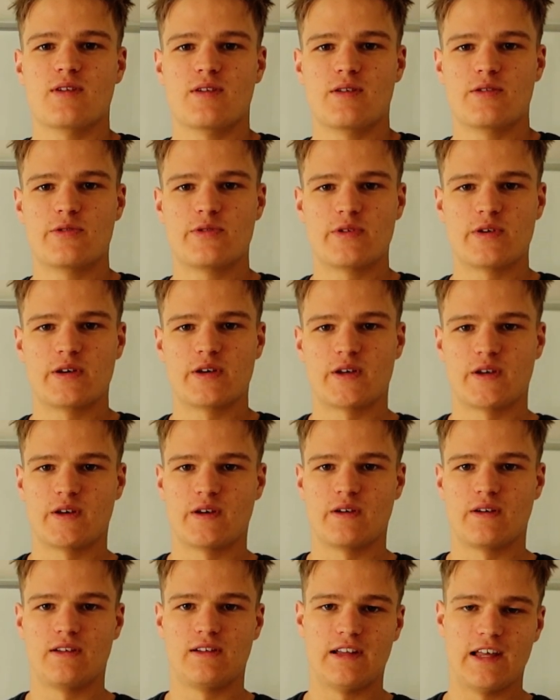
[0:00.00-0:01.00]

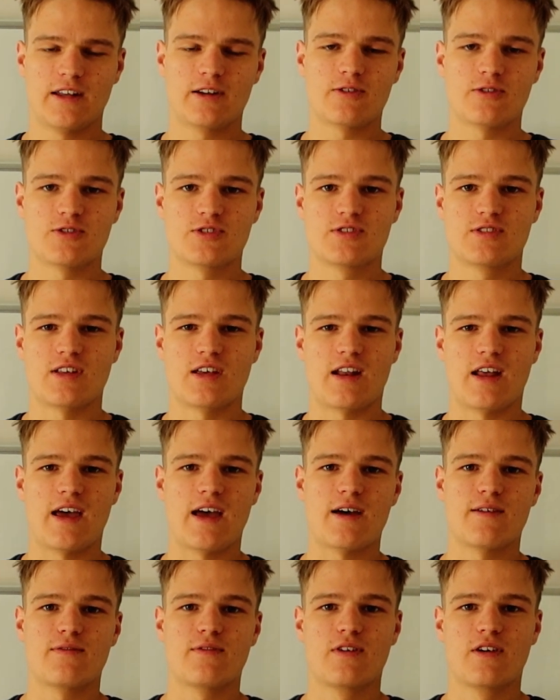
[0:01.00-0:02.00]
the letters that
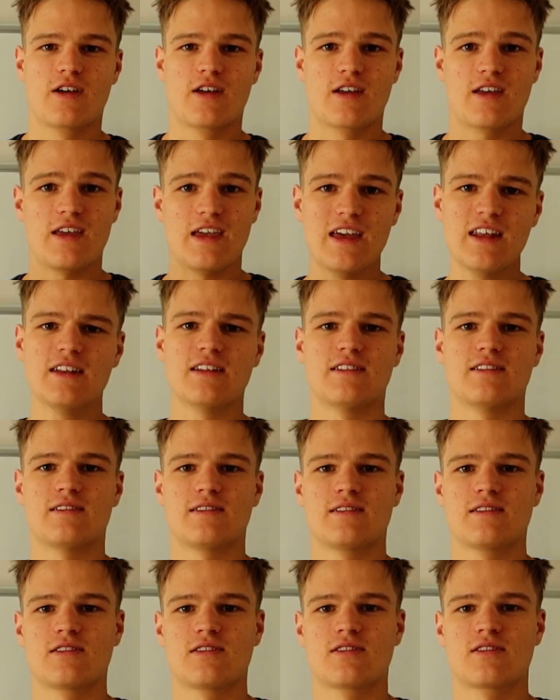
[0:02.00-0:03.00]
have in
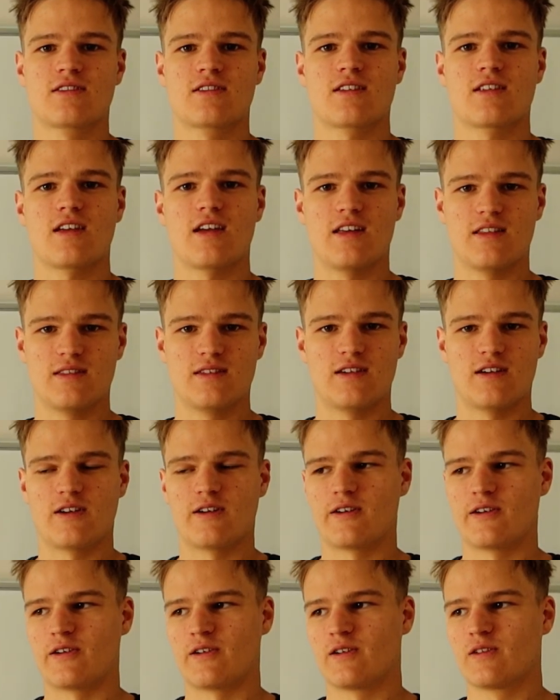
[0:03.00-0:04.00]

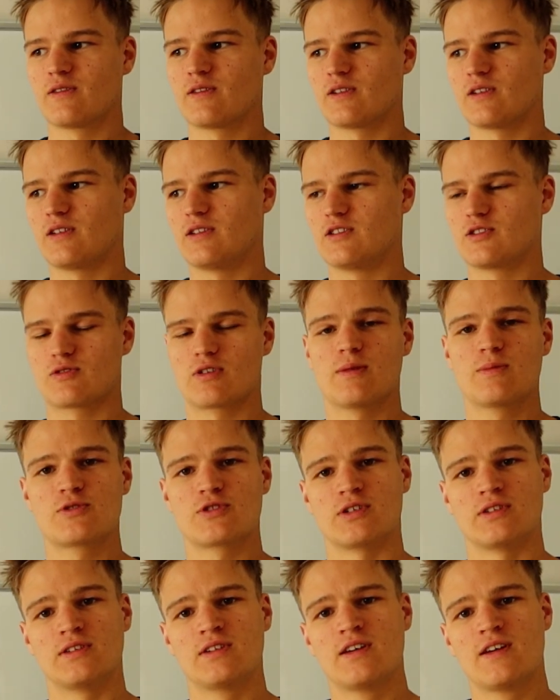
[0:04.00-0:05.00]
their
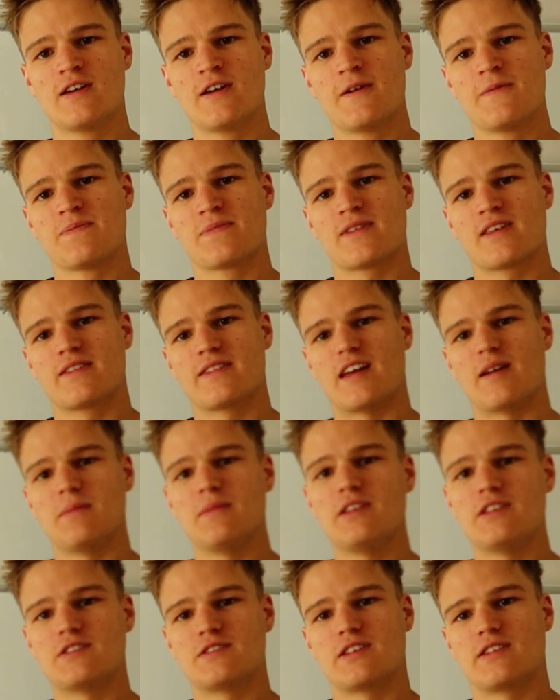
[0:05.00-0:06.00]
description. That
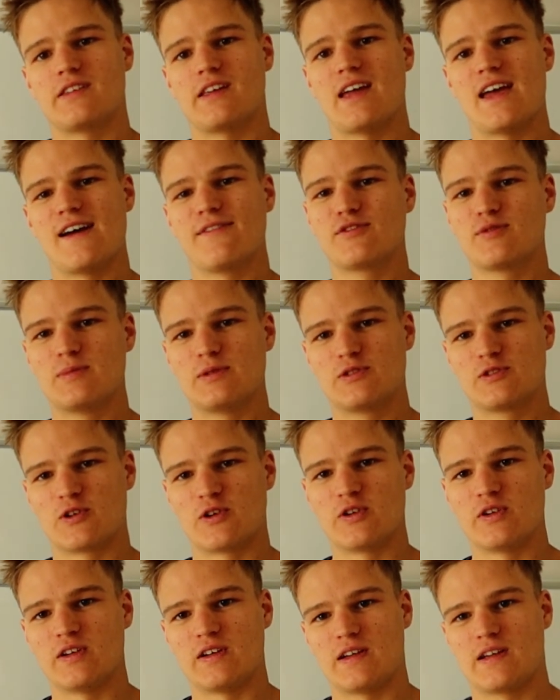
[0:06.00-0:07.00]
means that they have to be
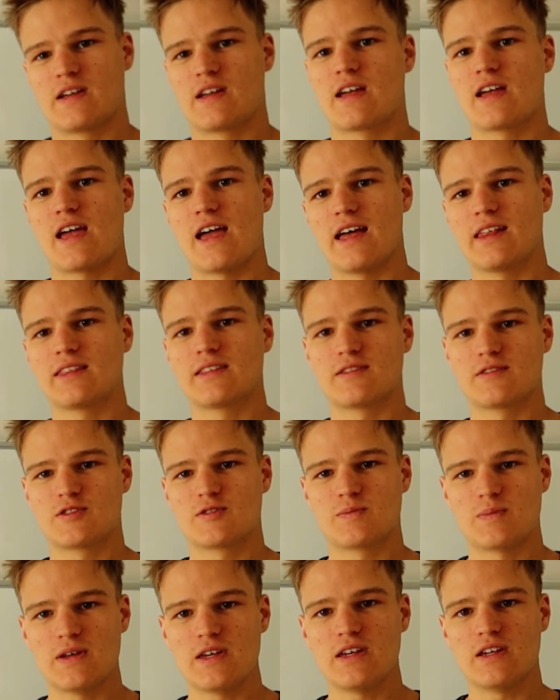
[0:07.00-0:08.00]
turning at the
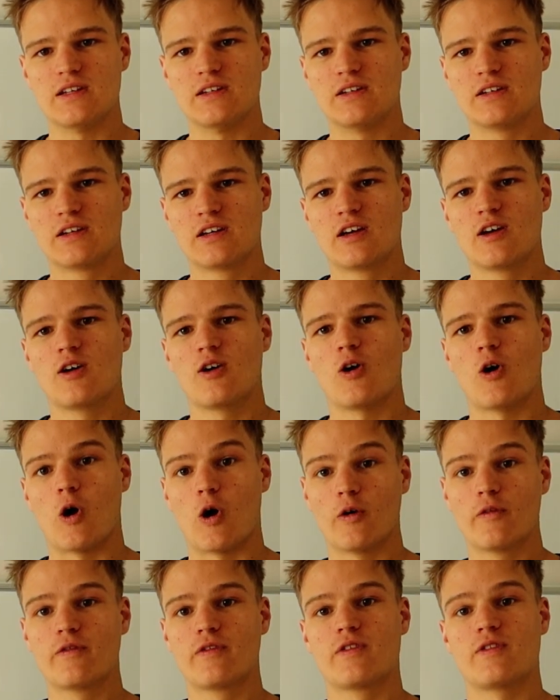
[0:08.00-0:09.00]
speed
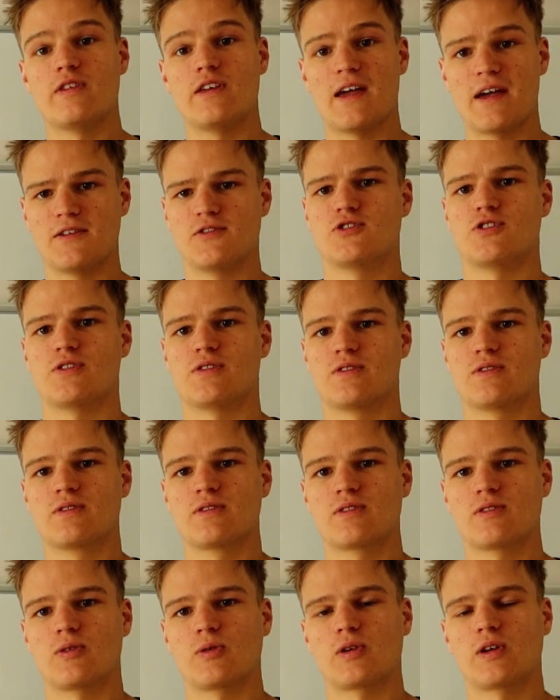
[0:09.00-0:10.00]
of the engine,
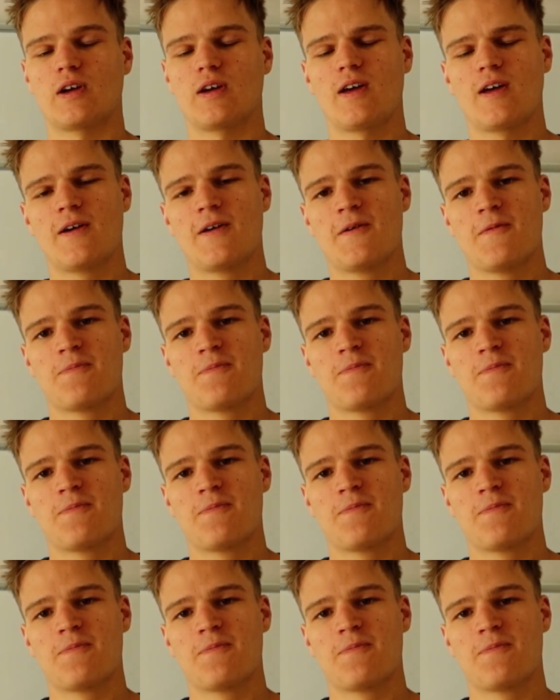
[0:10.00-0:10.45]
okay?